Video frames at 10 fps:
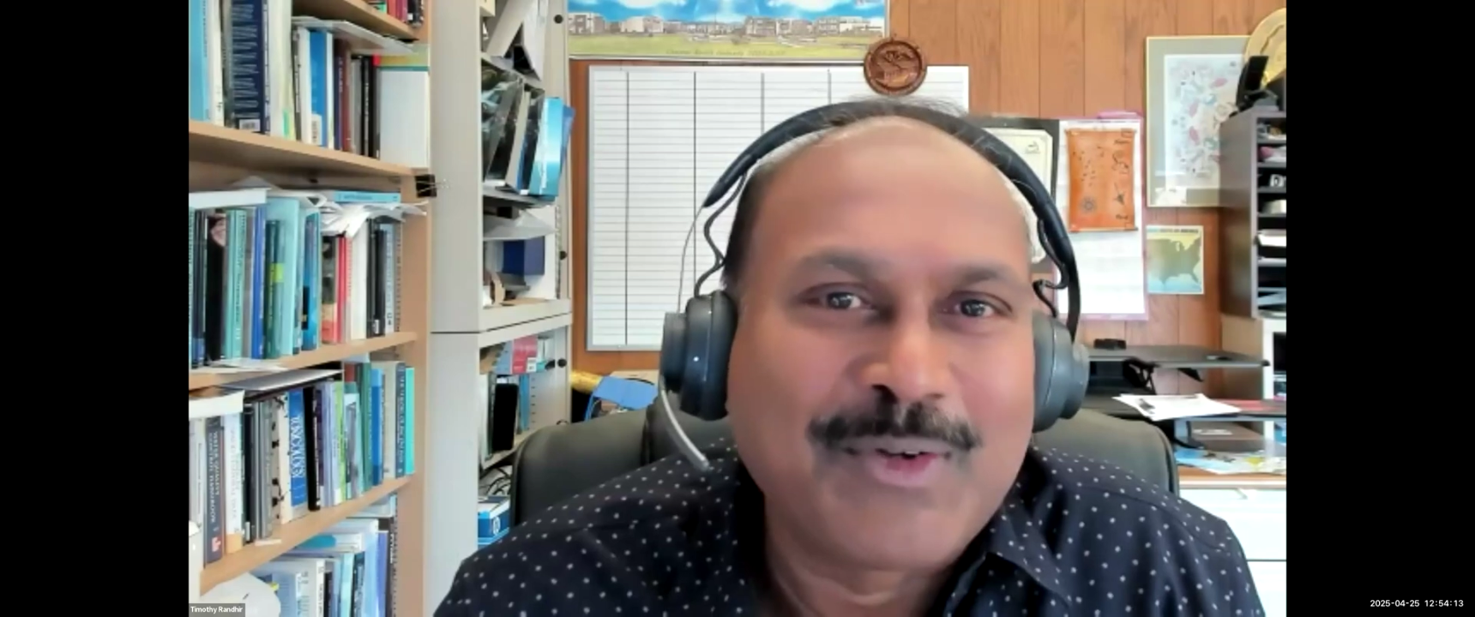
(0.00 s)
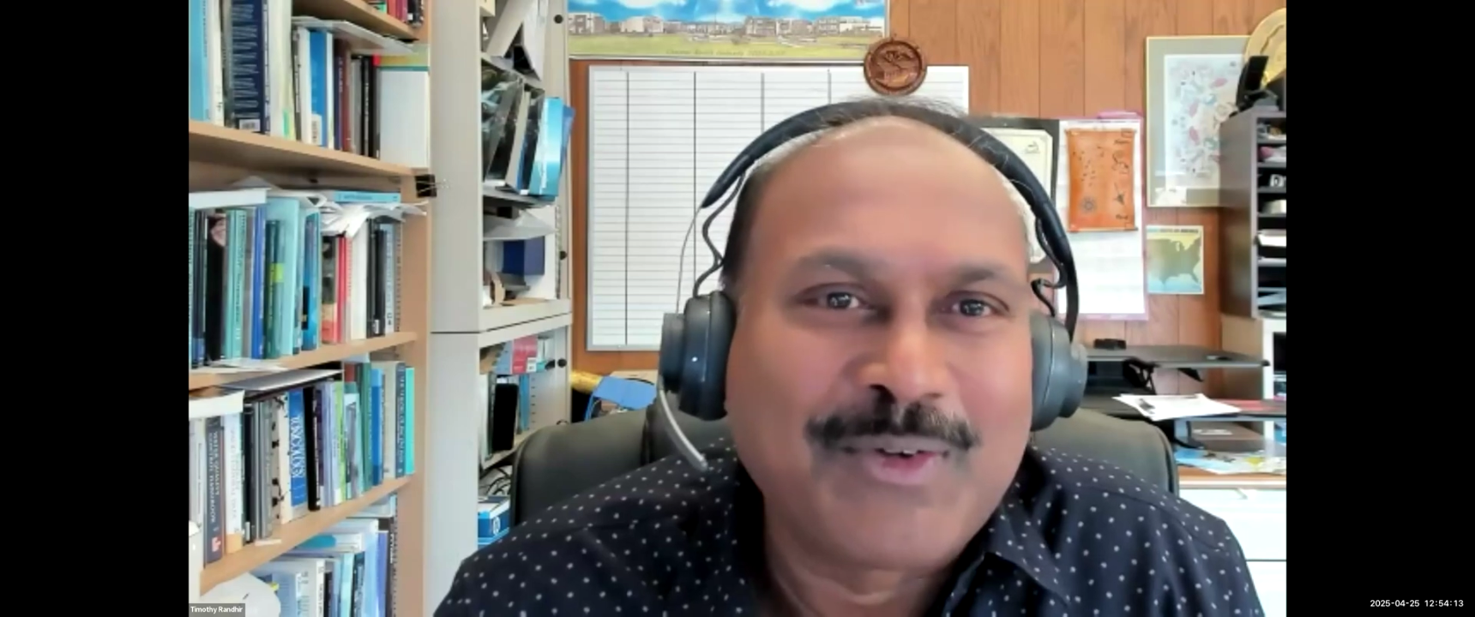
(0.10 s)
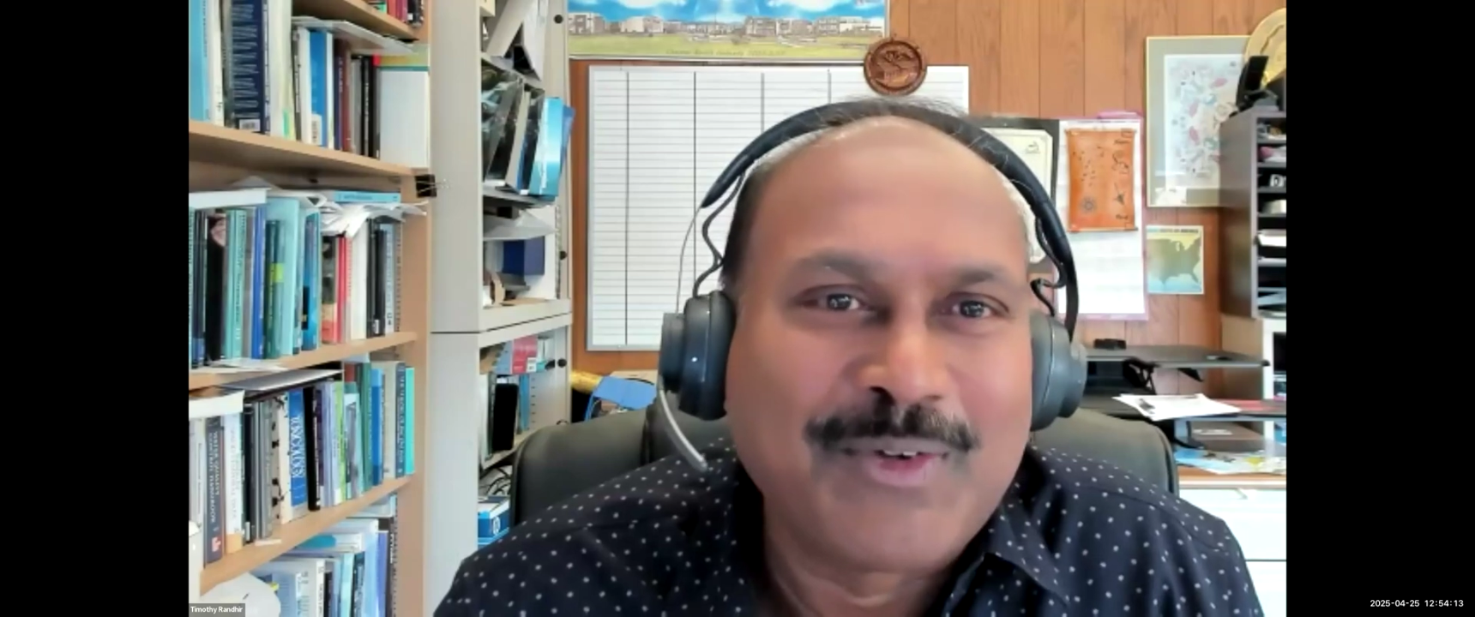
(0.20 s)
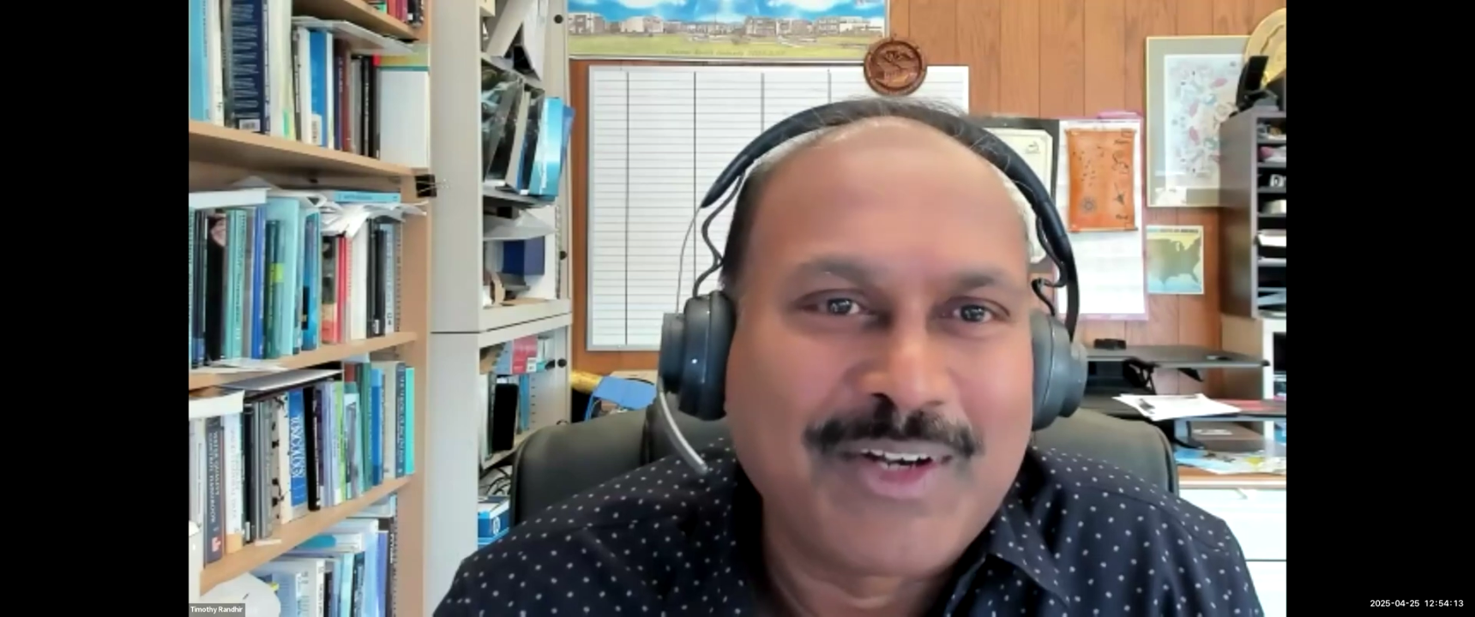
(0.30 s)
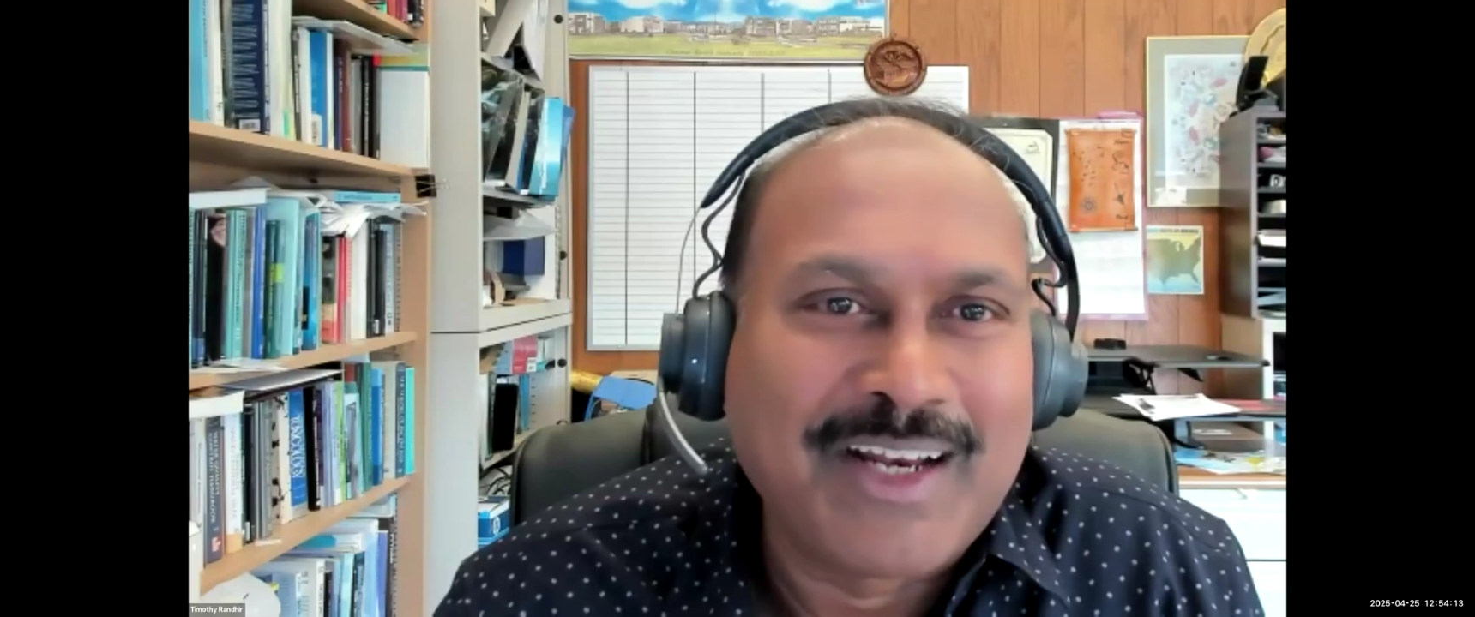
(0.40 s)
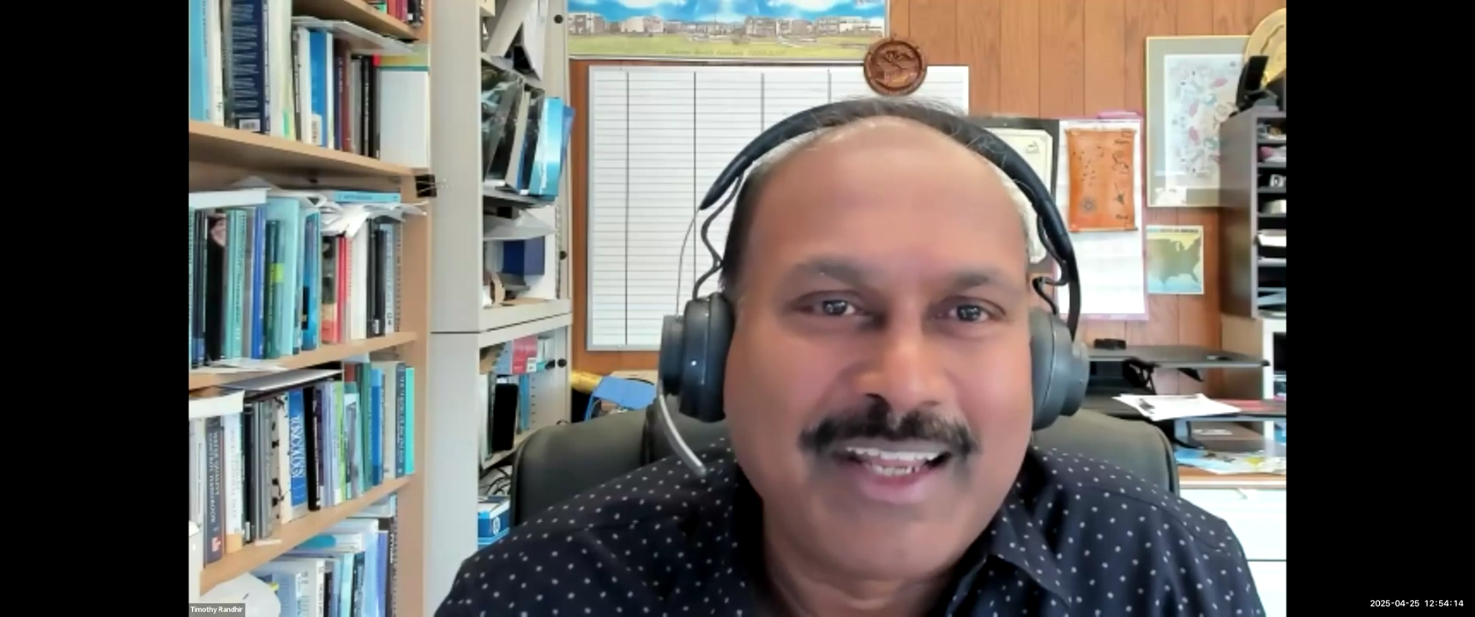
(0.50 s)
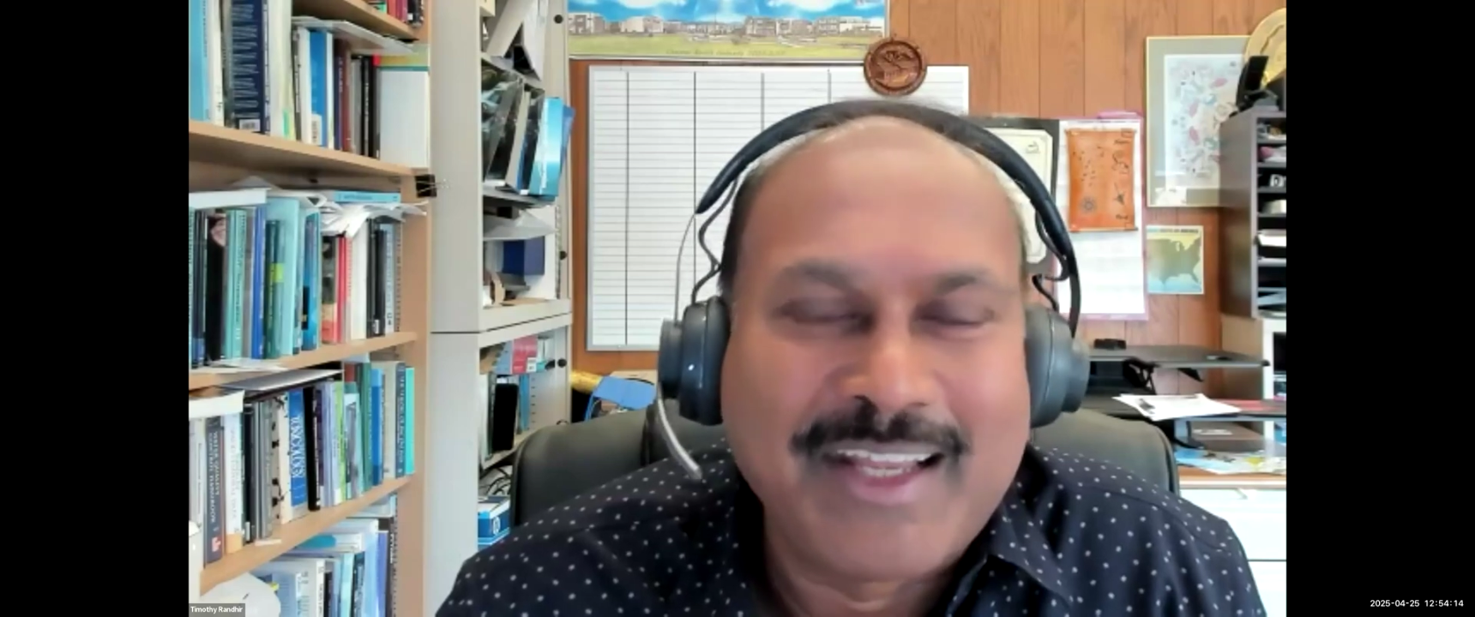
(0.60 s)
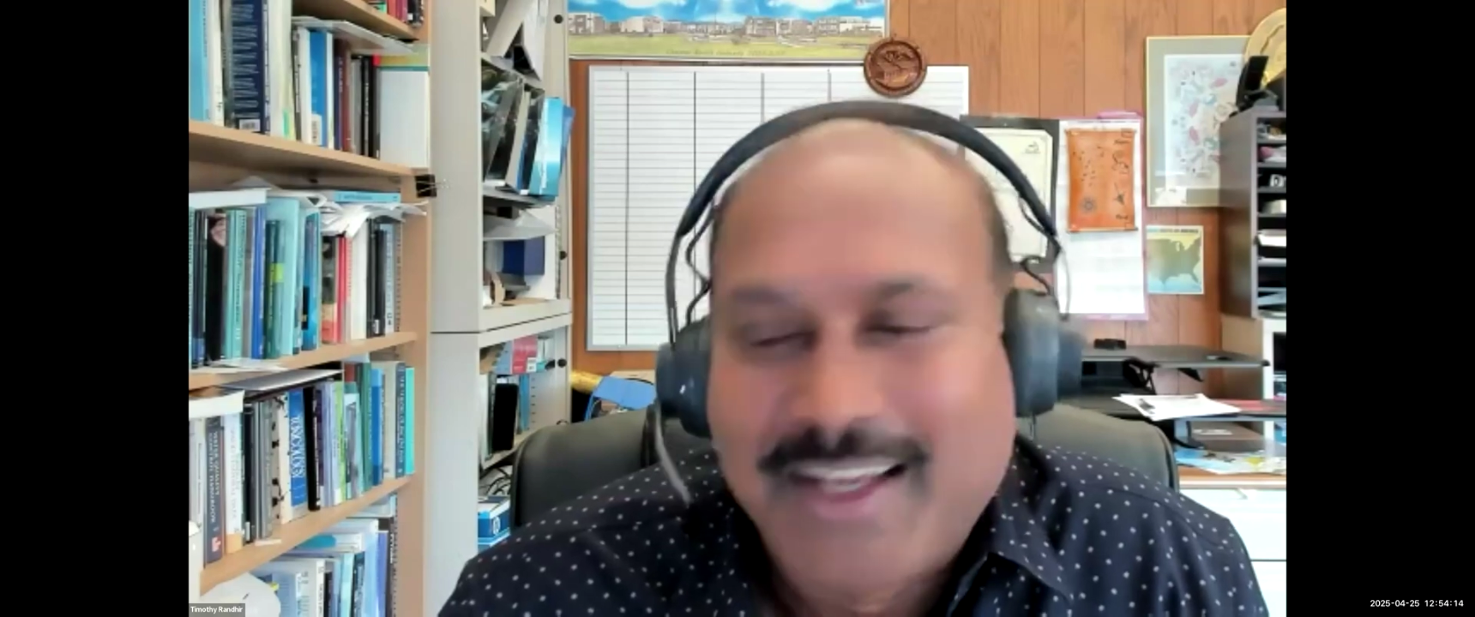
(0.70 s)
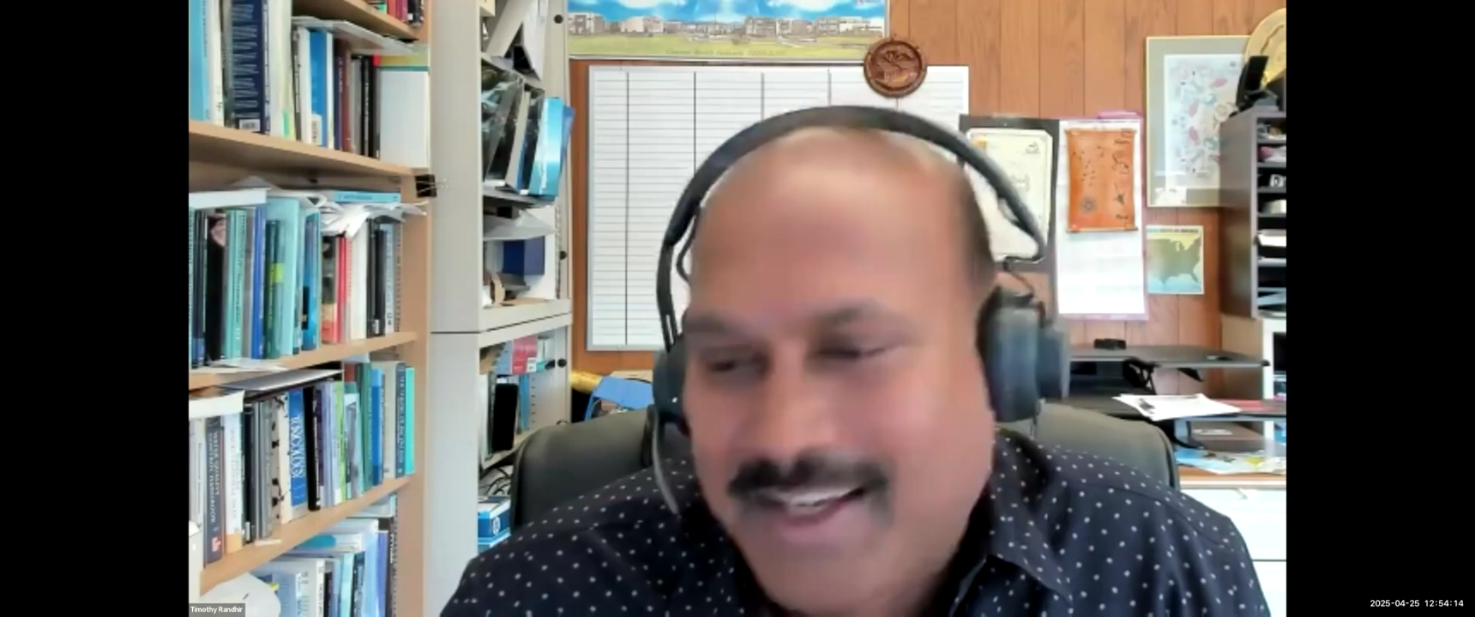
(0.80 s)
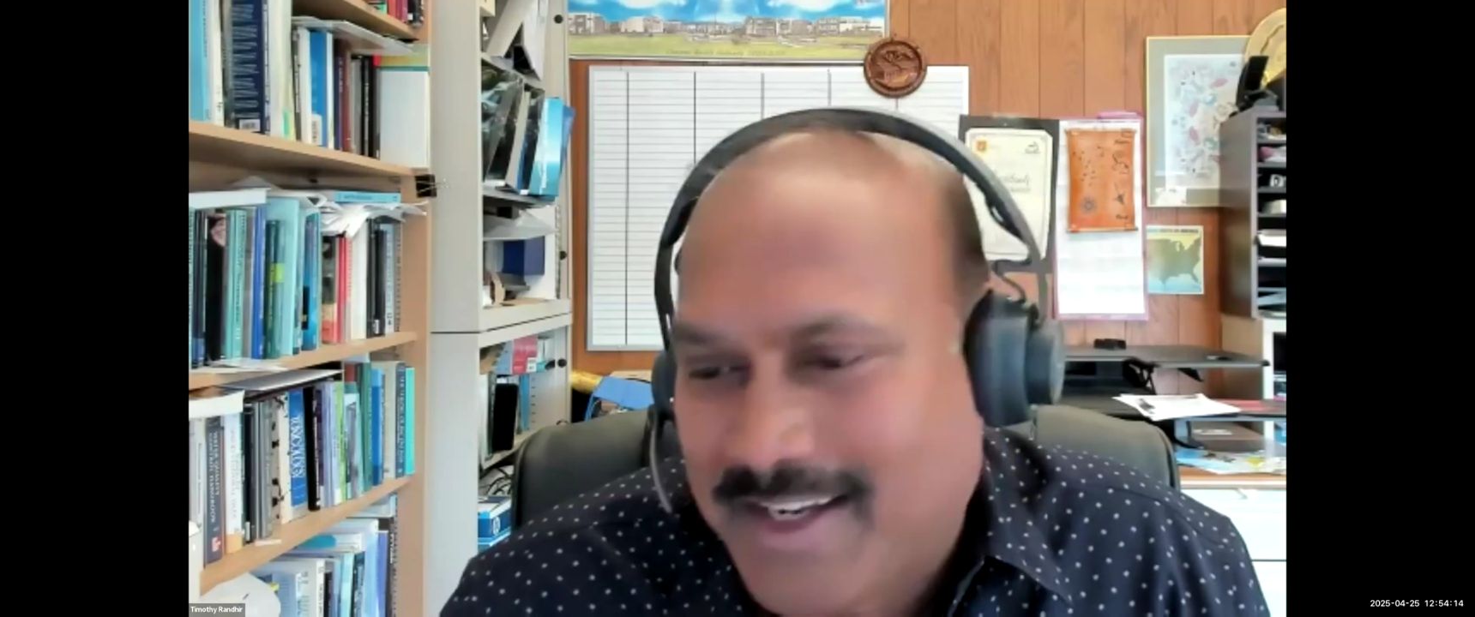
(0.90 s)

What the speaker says: to really